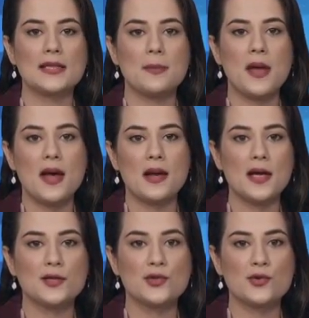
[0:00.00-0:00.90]
LATAM
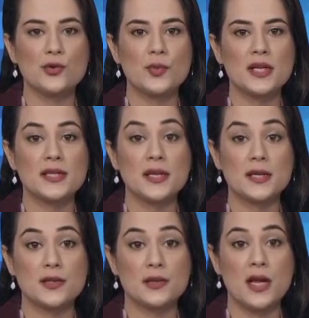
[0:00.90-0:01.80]
Airlines Group is
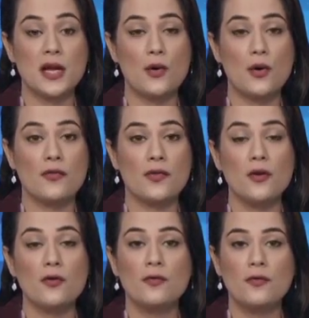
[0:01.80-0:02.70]
set to lay
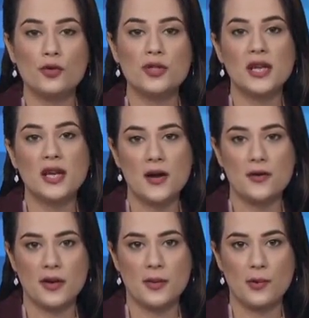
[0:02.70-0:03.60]
off
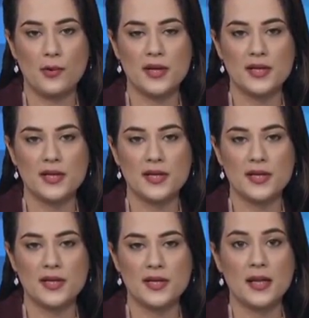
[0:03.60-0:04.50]
1,400 employees.